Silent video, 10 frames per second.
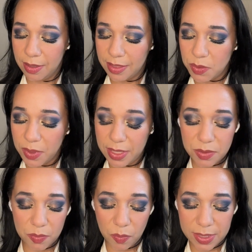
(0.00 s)
This one
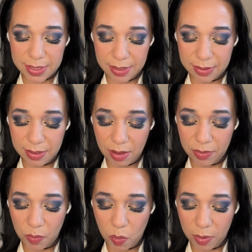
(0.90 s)
runs a little on
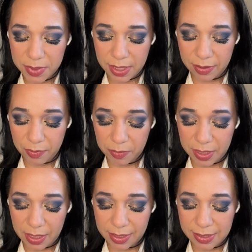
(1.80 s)
the warm side for
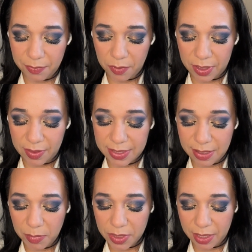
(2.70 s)
me, except for in the
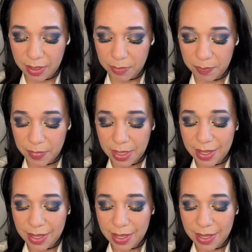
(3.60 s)
summertime.